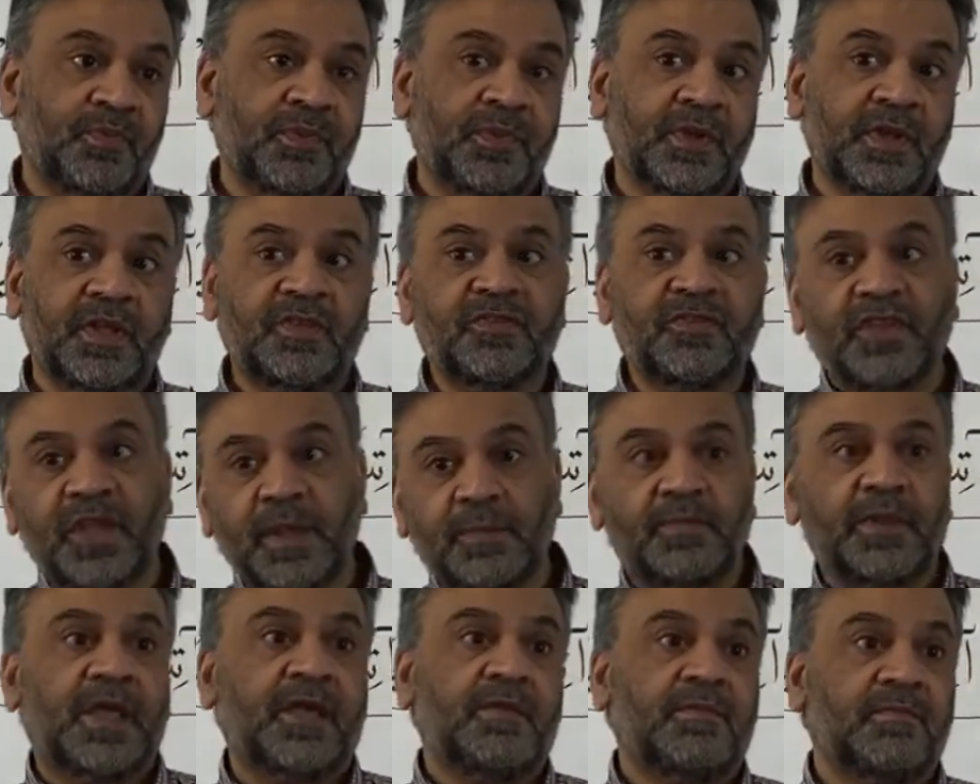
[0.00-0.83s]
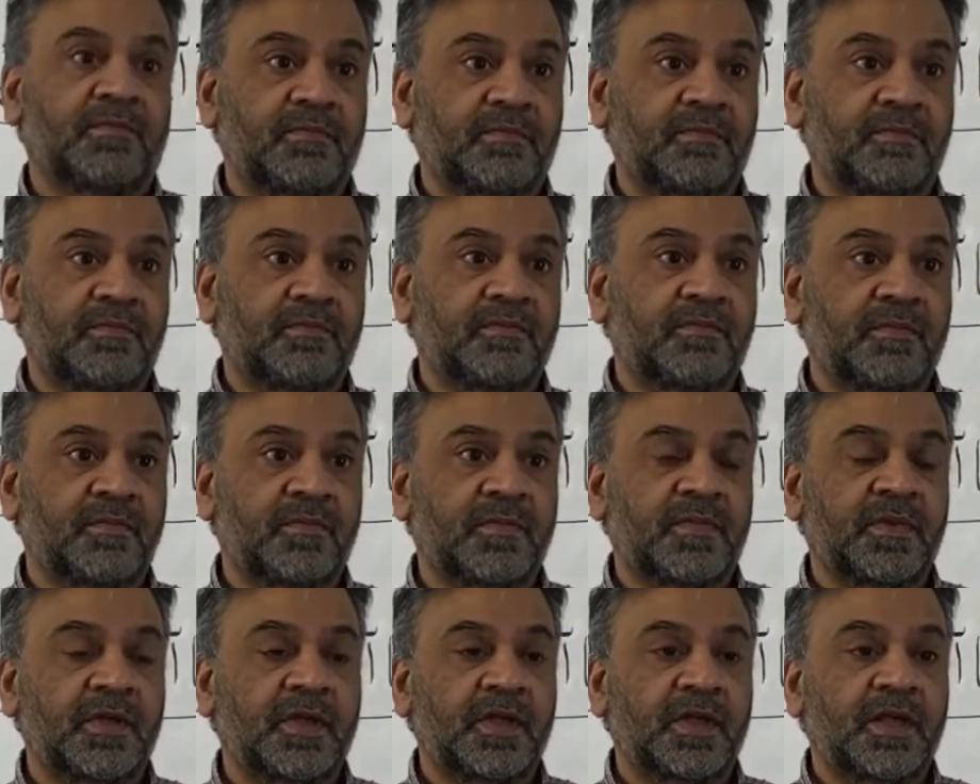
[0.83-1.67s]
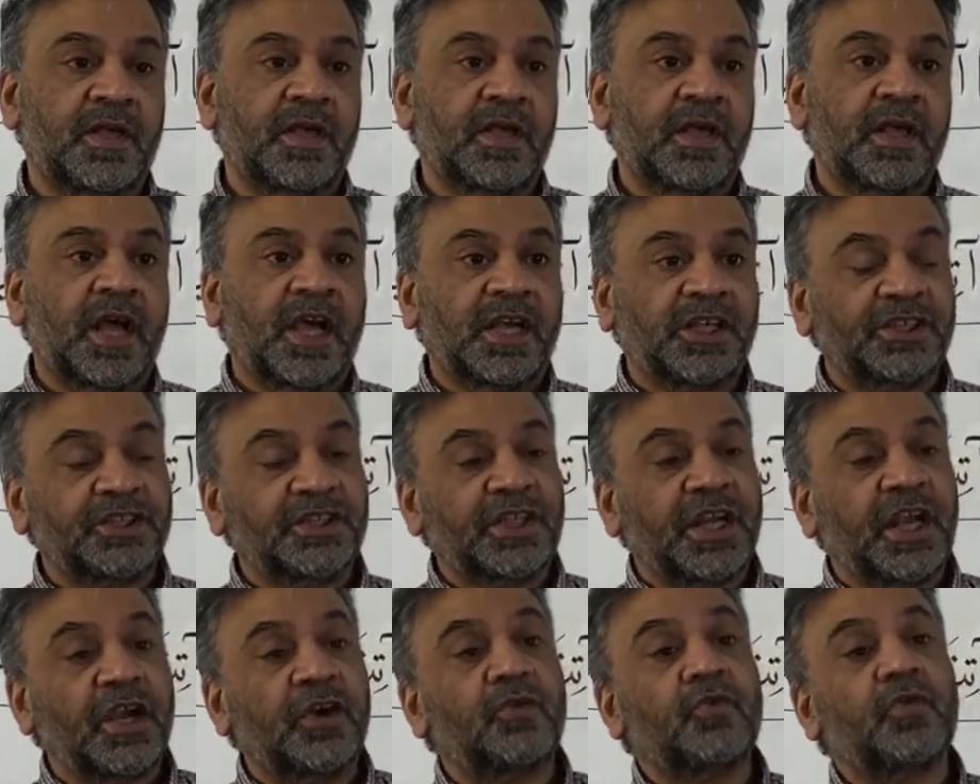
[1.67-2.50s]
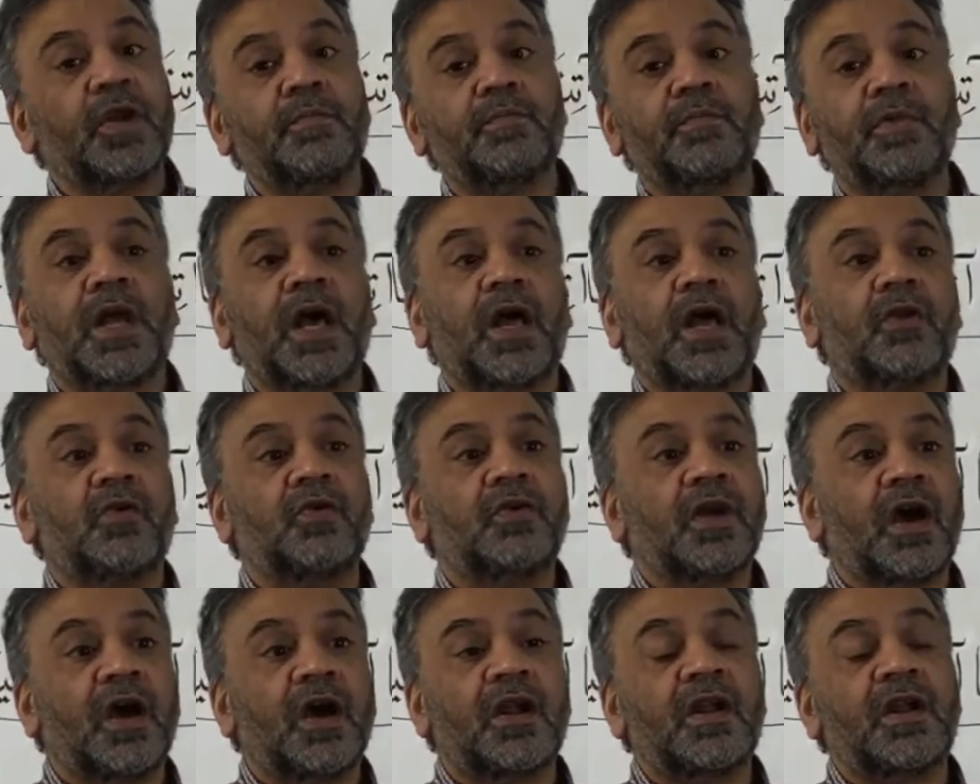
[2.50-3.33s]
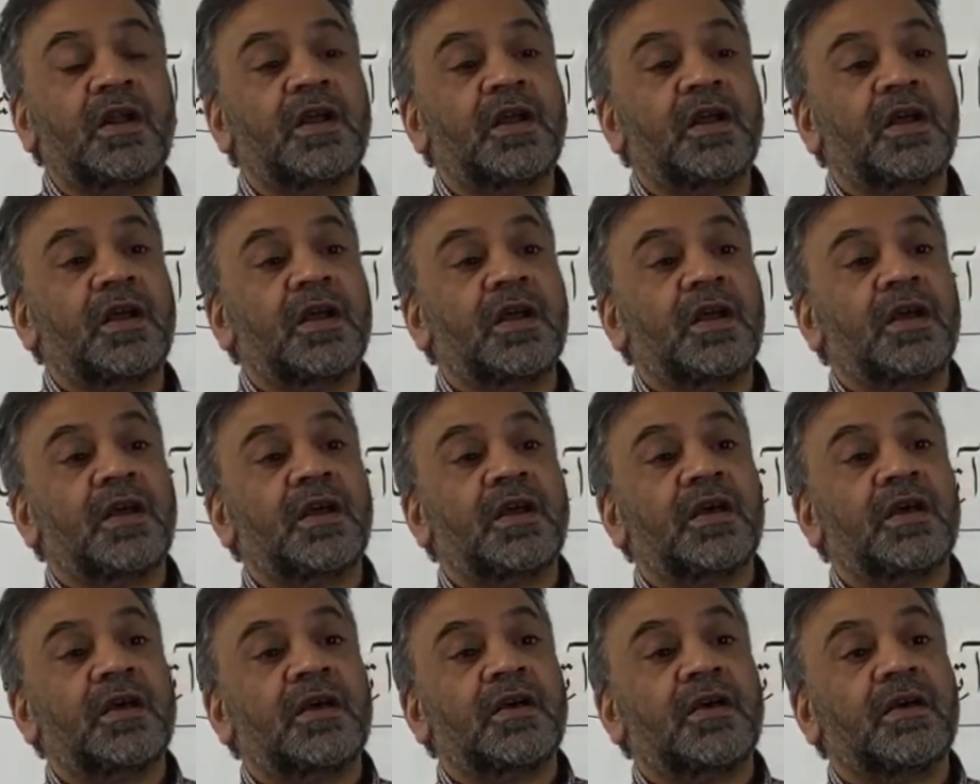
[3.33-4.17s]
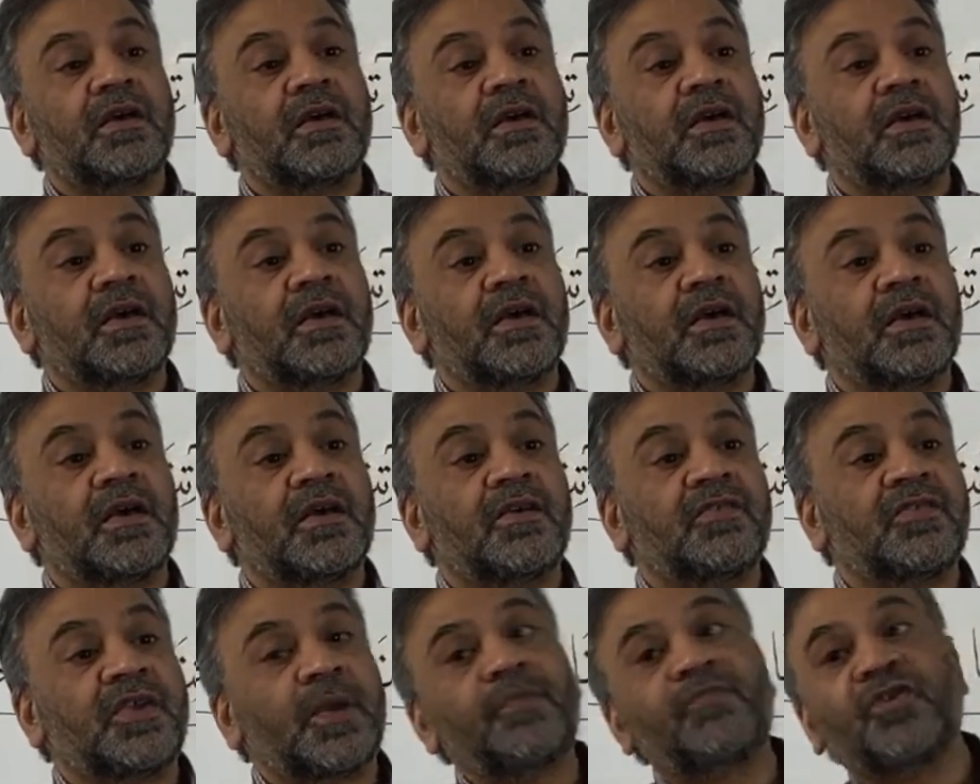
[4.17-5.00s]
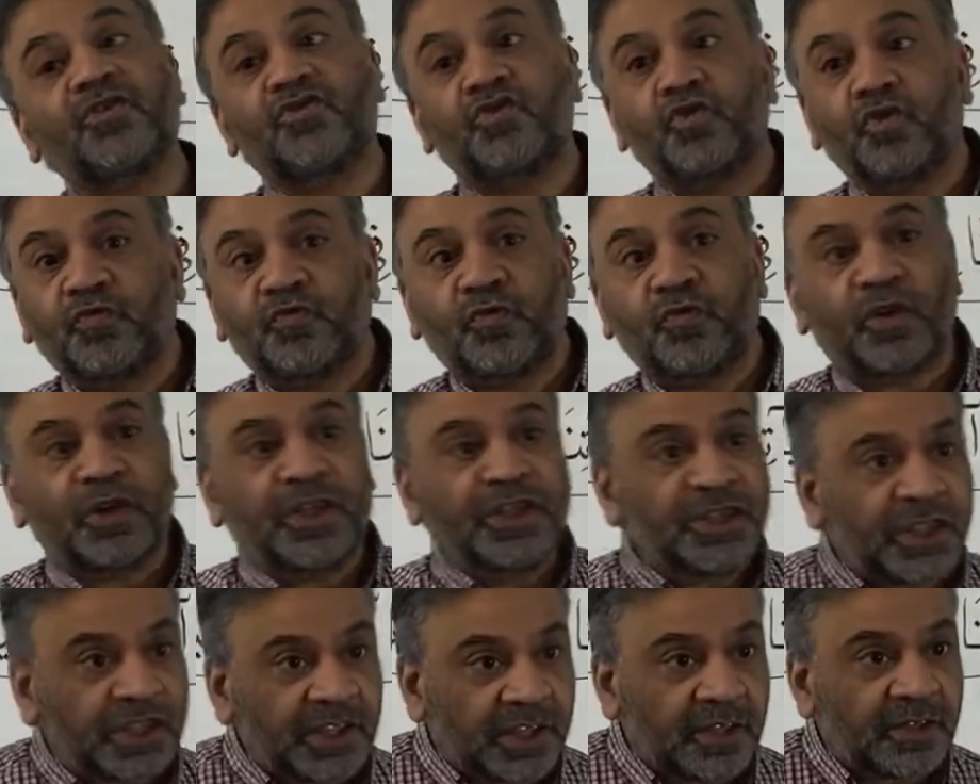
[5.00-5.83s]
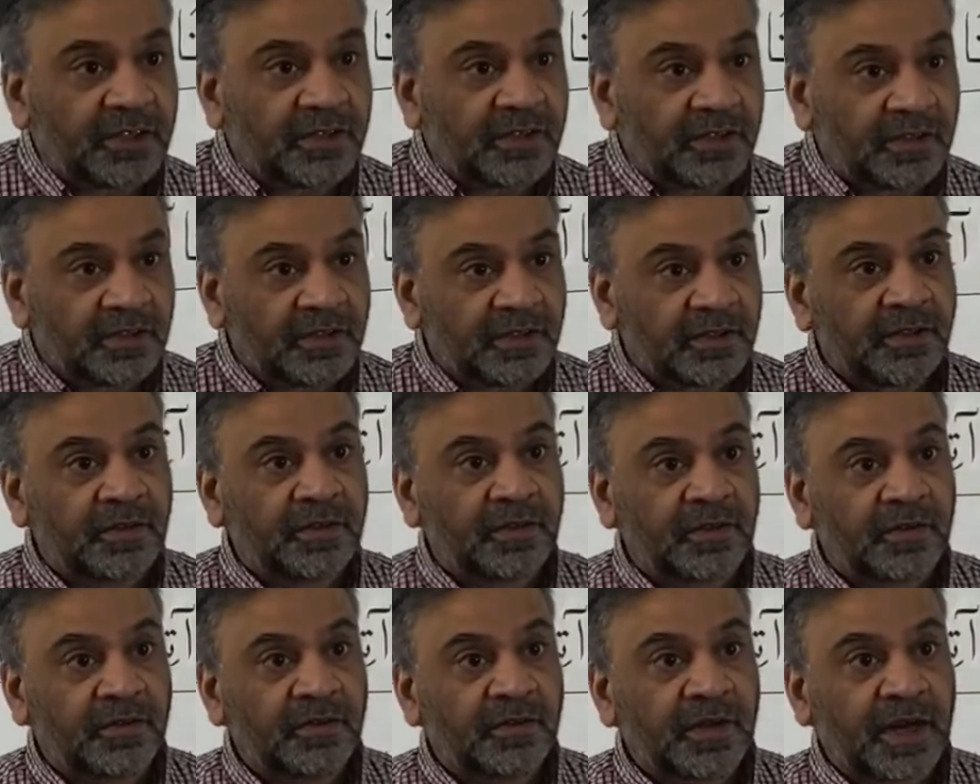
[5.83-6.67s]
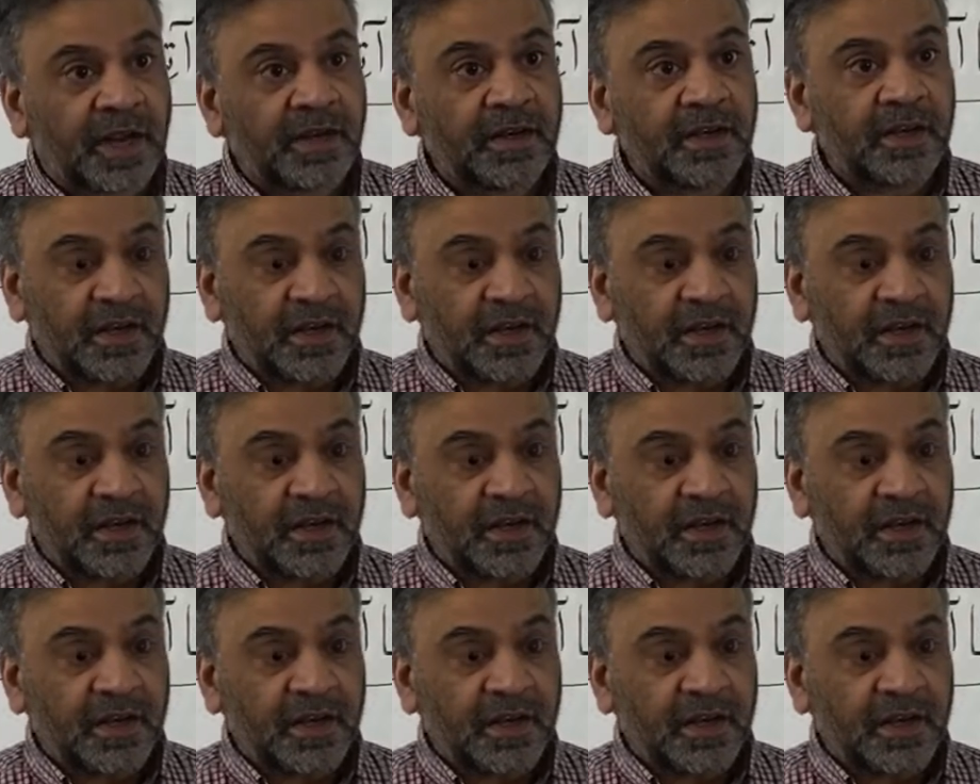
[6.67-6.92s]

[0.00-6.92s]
Same thing. Ash-shaykhu and bilalun are substitute for each other, right?